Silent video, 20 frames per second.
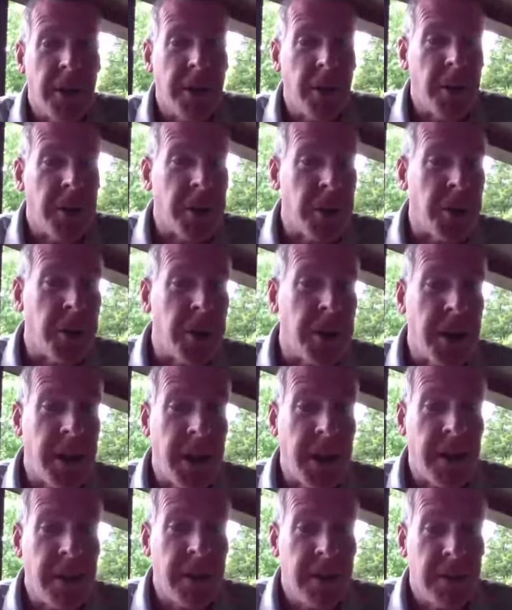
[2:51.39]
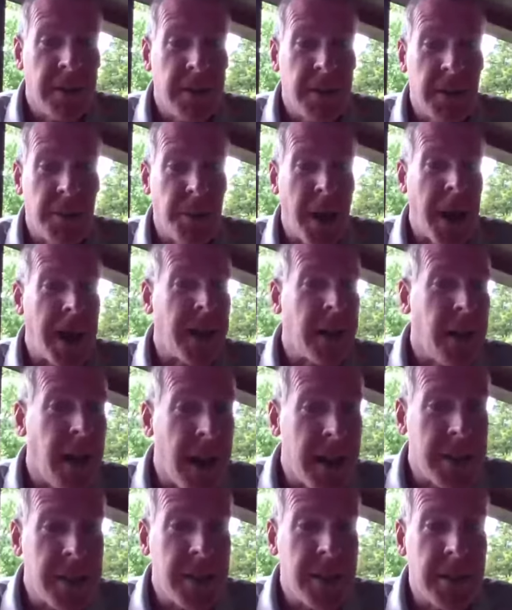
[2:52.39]
only you're going to take some ag
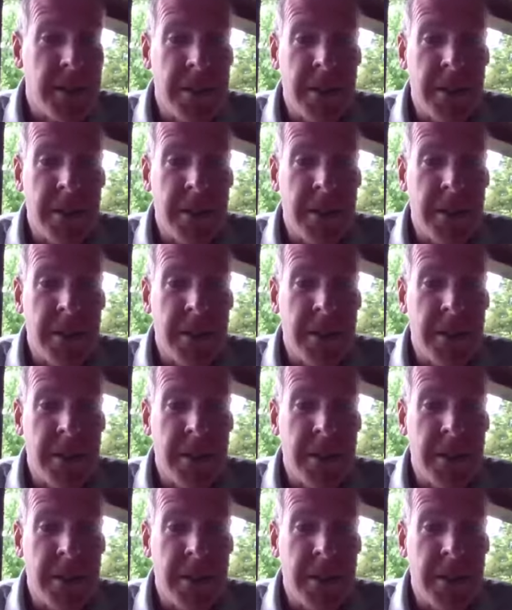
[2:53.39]
classes,